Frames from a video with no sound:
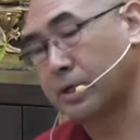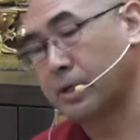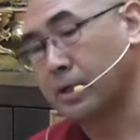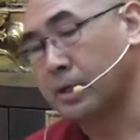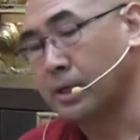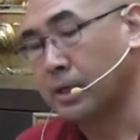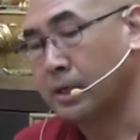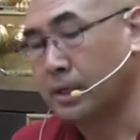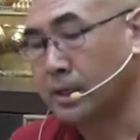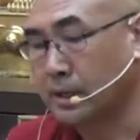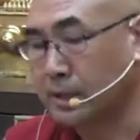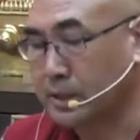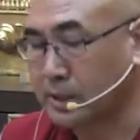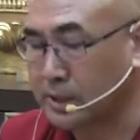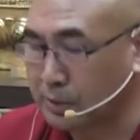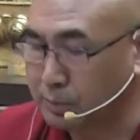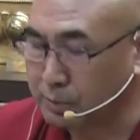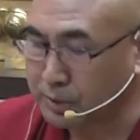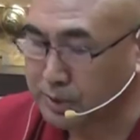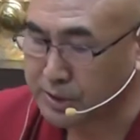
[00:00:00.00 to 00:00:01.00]
same, right?
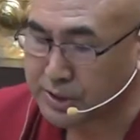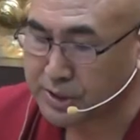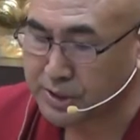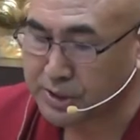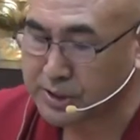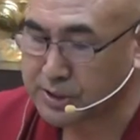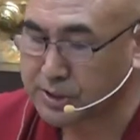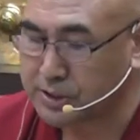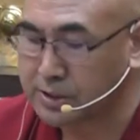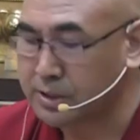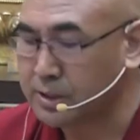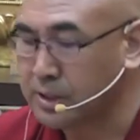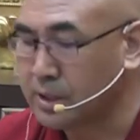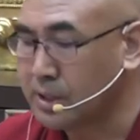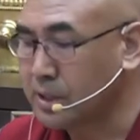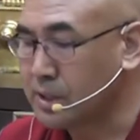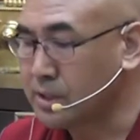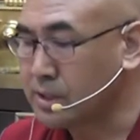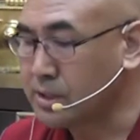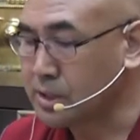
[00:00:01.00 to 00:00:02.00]
Giving
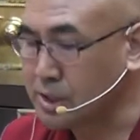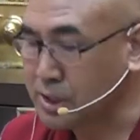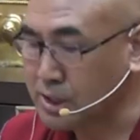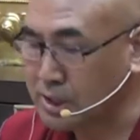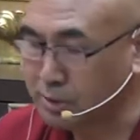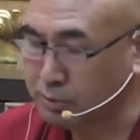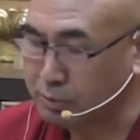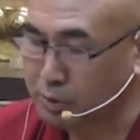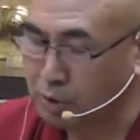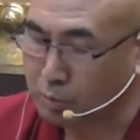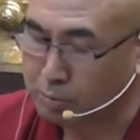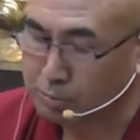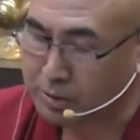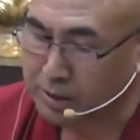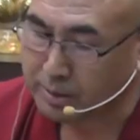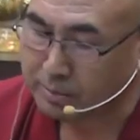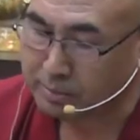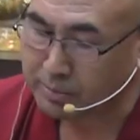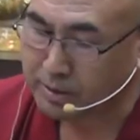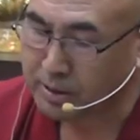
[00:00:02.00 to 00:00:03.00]
teaching, turn
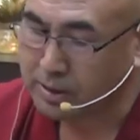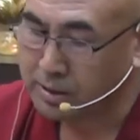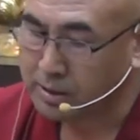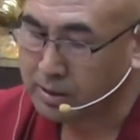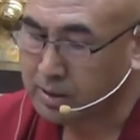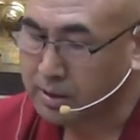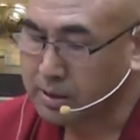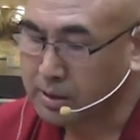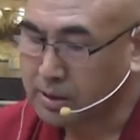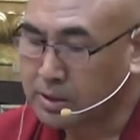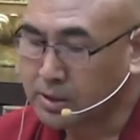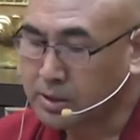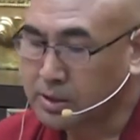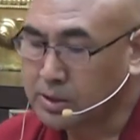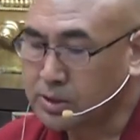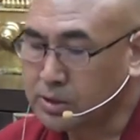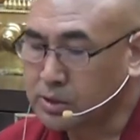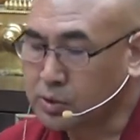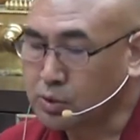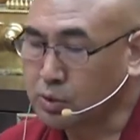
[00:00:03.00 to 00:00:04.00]
wheel of Dharma.
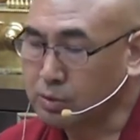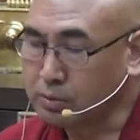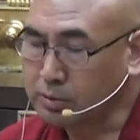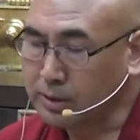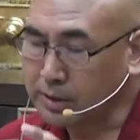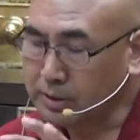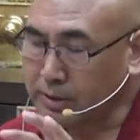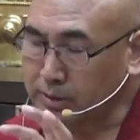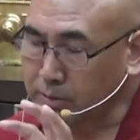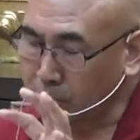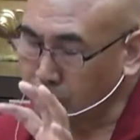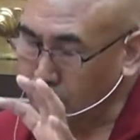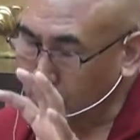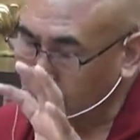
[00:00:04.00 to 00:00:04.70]
So